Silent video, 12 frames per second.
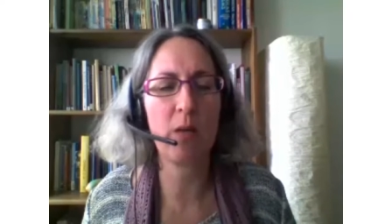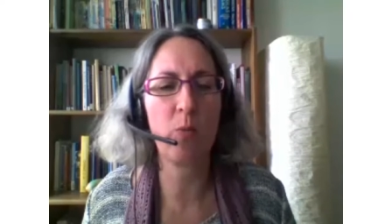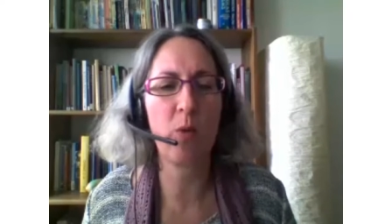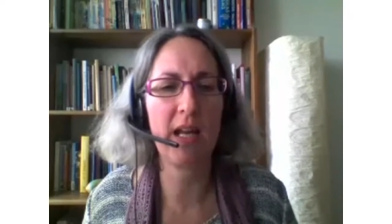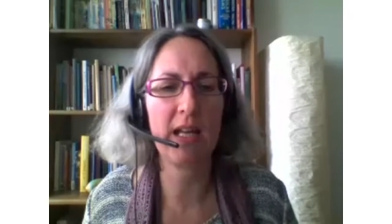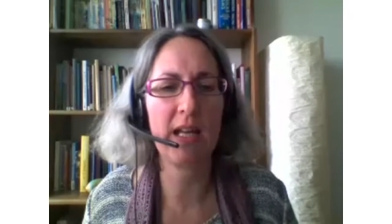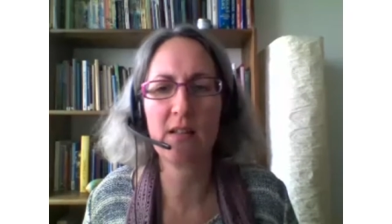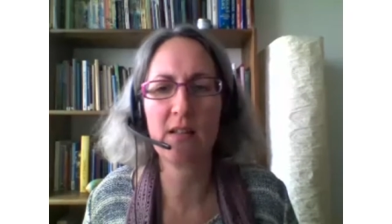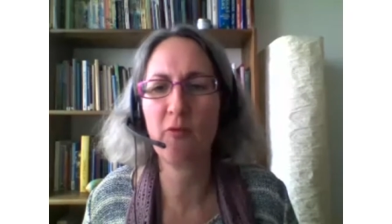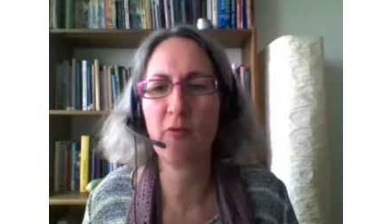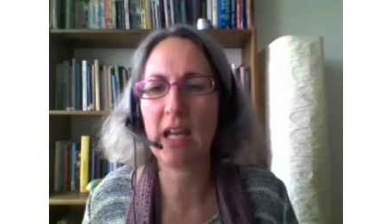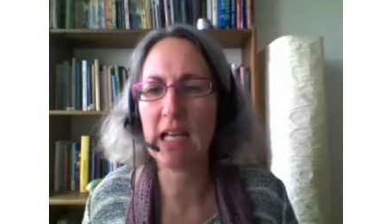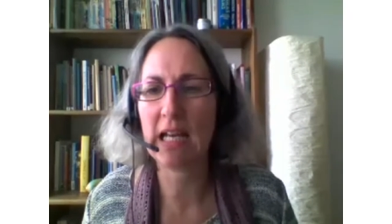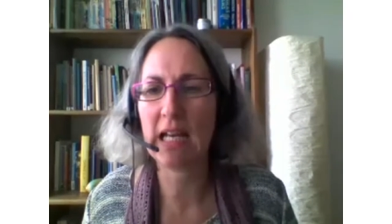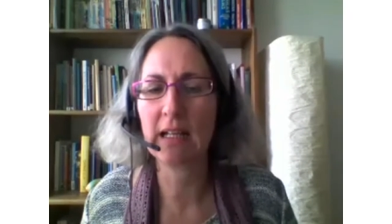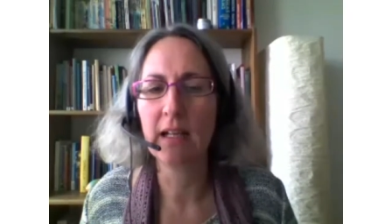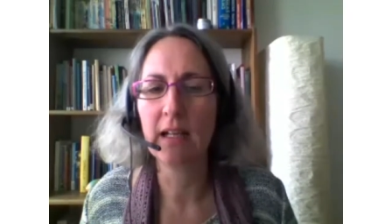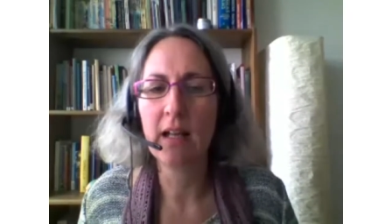ways of
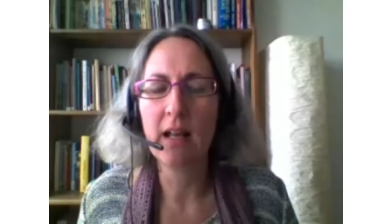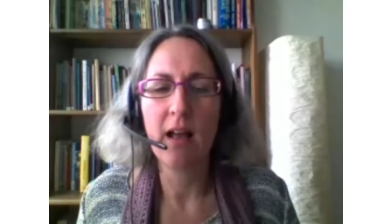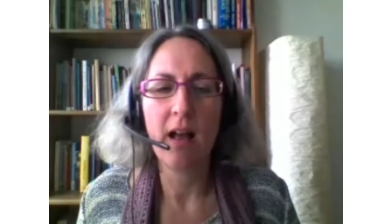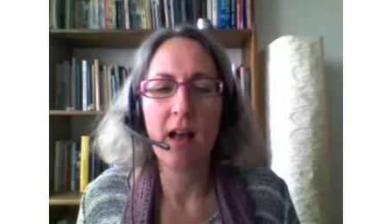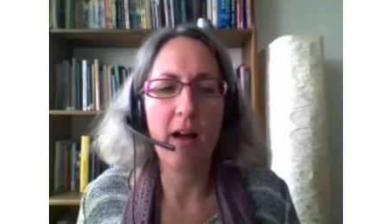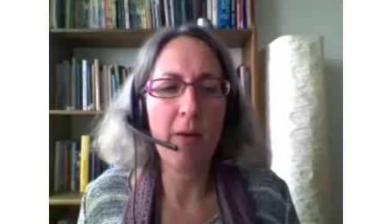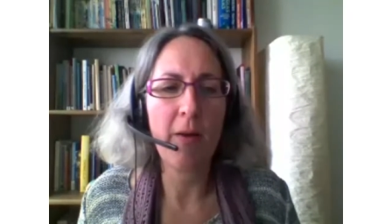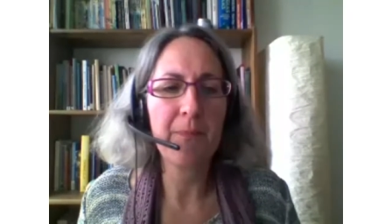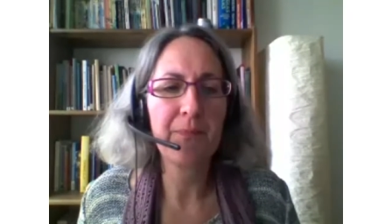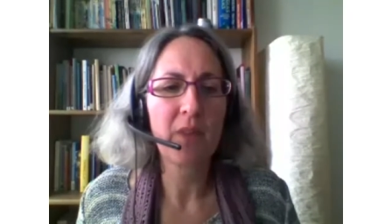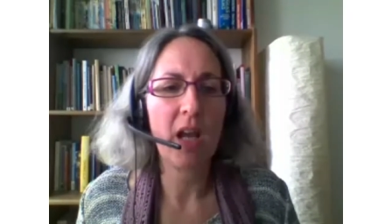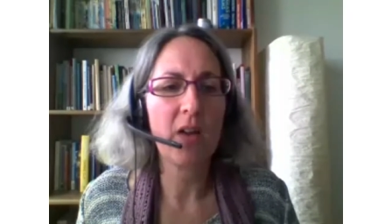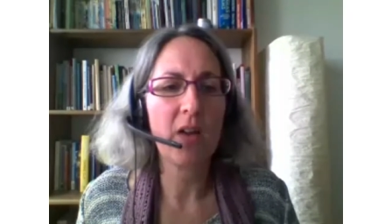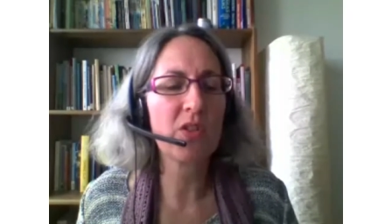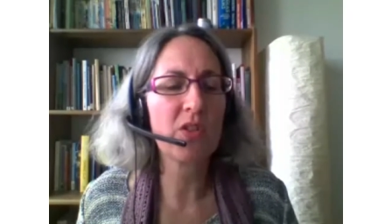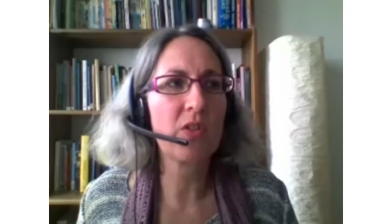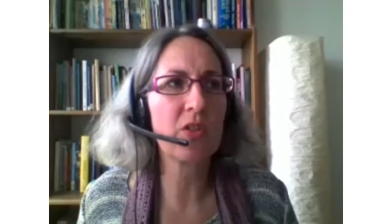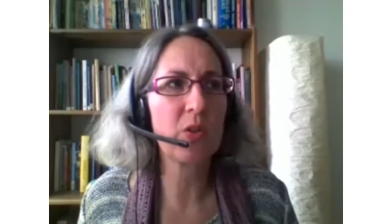healing. And also
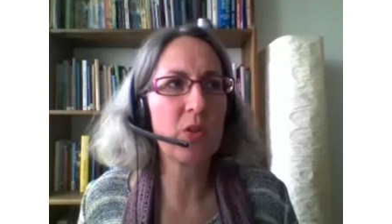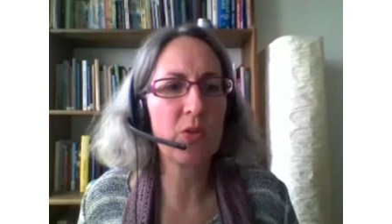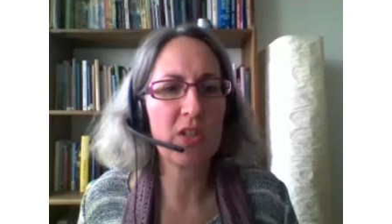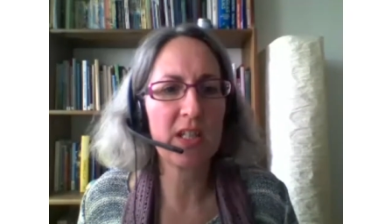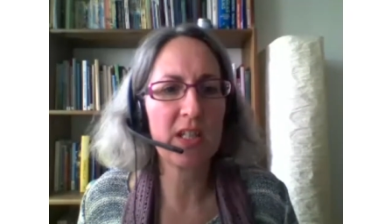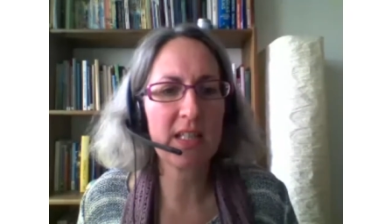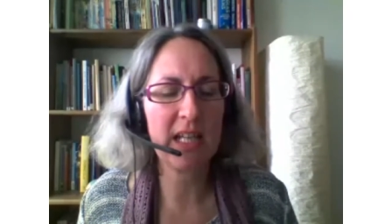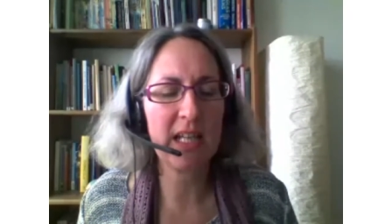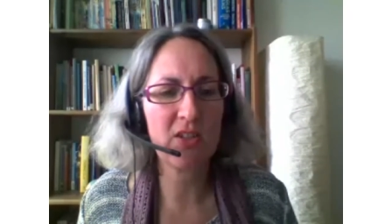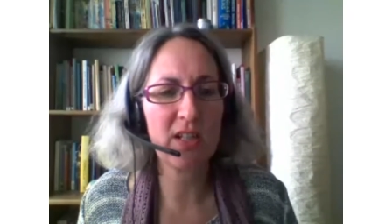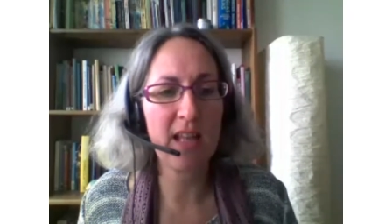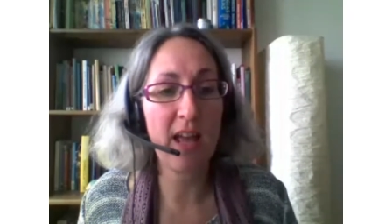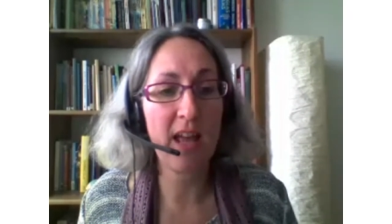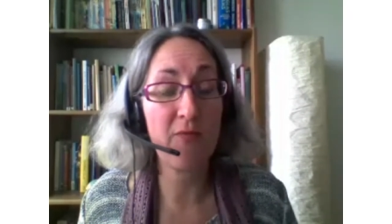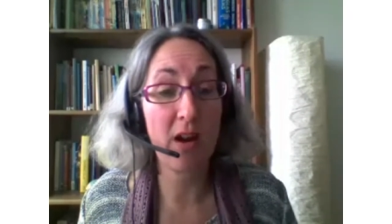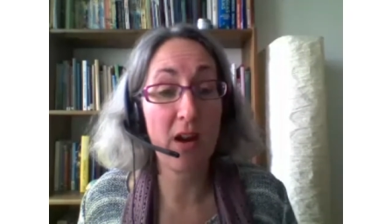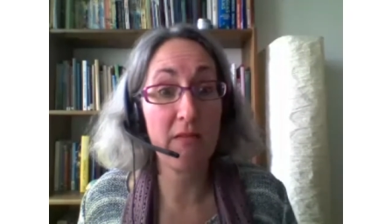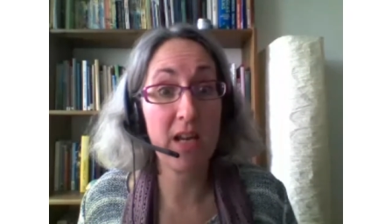the tools she's teaching, they're
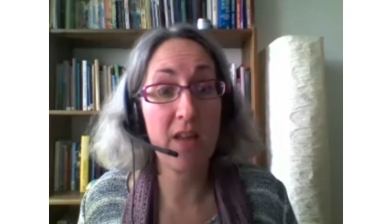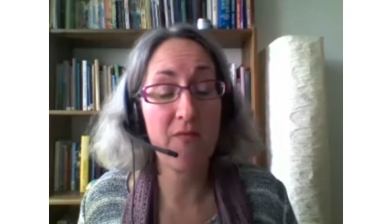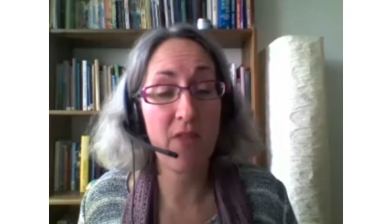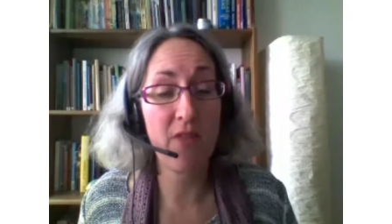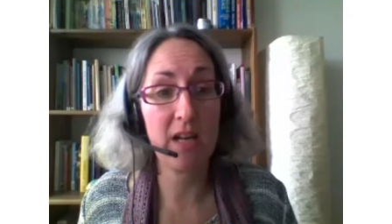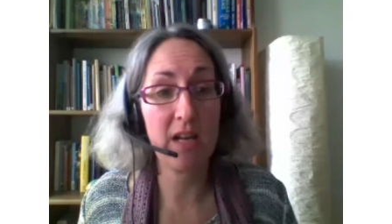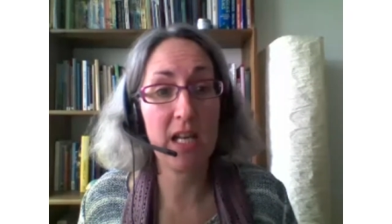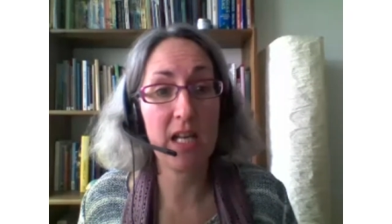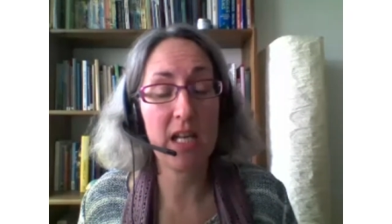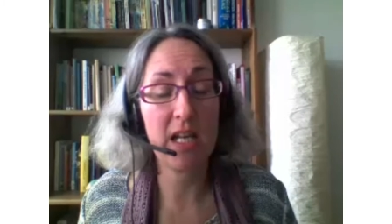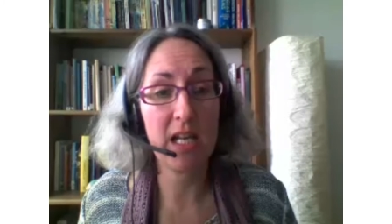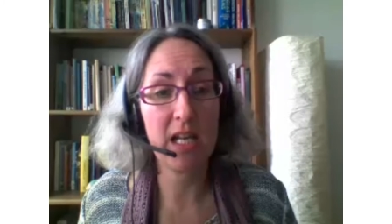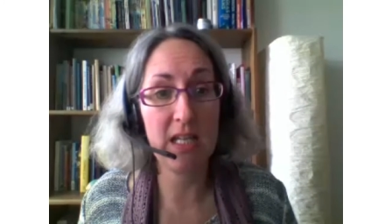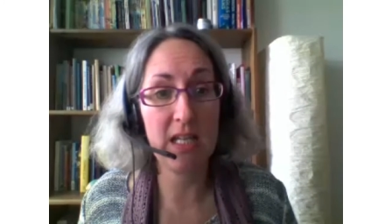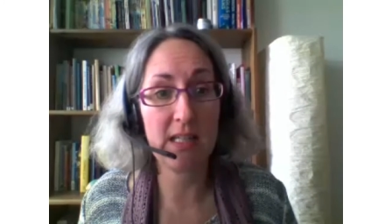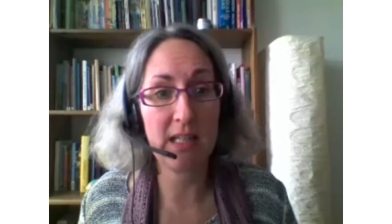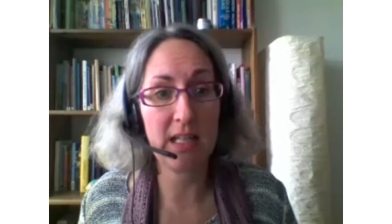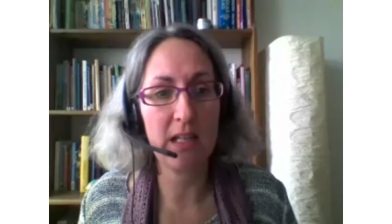very, very
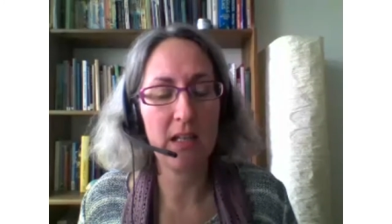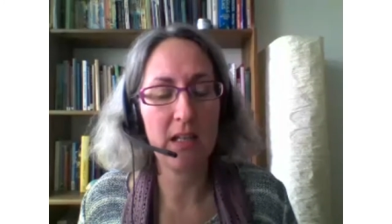easy.